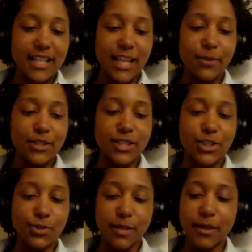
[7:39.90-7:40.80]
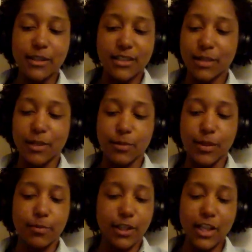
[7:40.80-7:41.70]
he would just scream at us. He'd
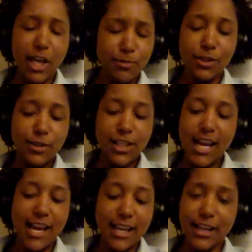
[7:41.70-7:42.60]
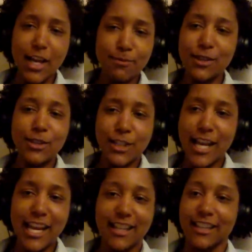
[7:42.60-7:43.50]
be like, empty the
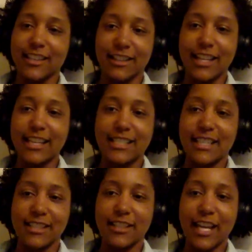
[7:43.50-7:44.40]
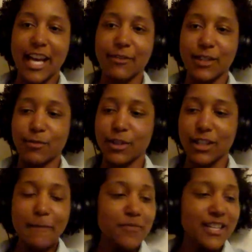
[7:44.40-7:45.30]
tank, like in the last end of the half. And he'd be
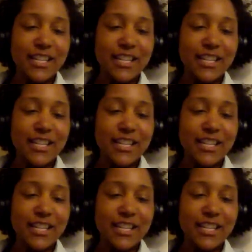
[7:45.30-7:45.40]
like,